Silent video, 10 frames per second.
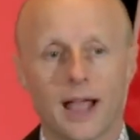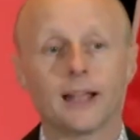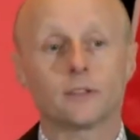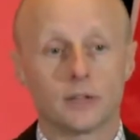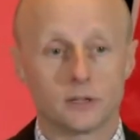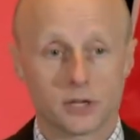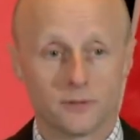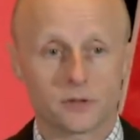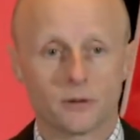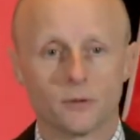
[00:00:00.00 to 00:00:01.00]
acting
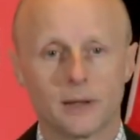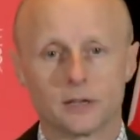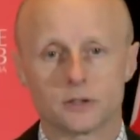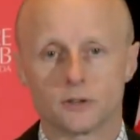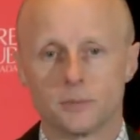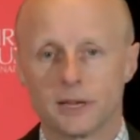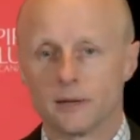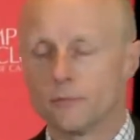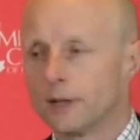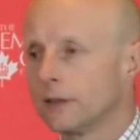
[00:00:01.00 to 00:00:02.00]
chief general manager to
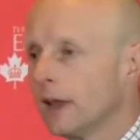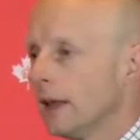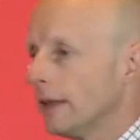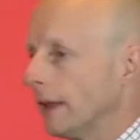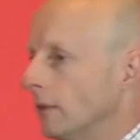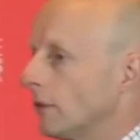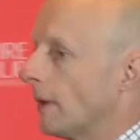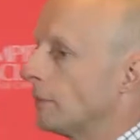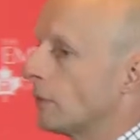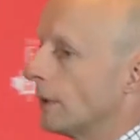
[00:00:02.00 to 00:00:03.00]
begin with, then
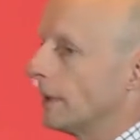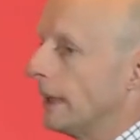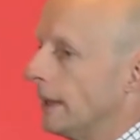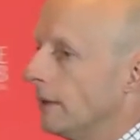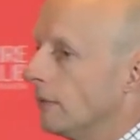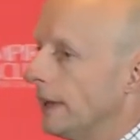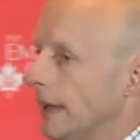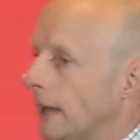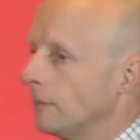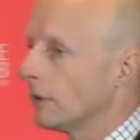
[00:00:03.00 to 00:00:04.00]
subsequently
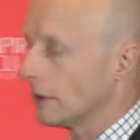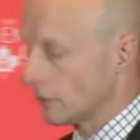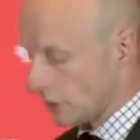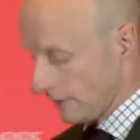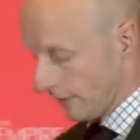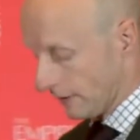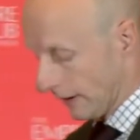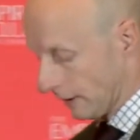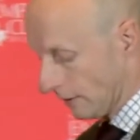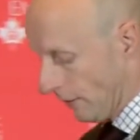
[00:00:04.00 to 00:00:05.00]
renamed as chief
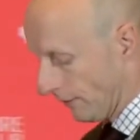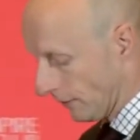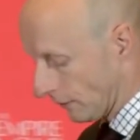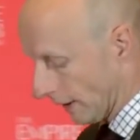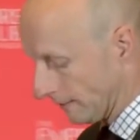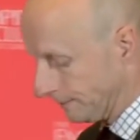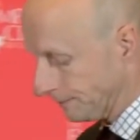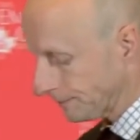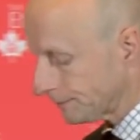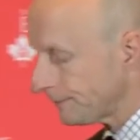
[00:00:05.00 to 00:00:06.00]
executive officer.
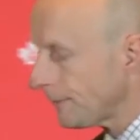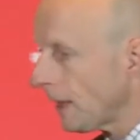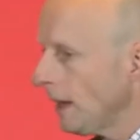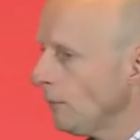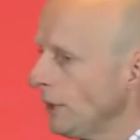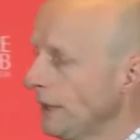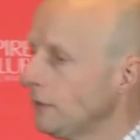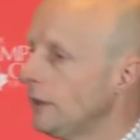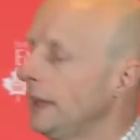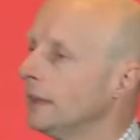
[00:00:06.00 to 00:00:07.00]
And what I'd
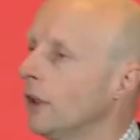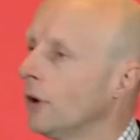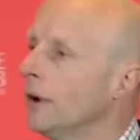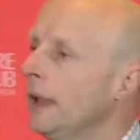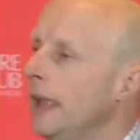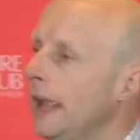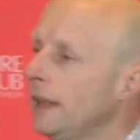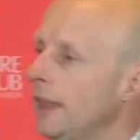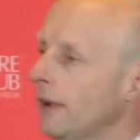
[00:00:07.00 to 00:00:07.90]
seen, though, in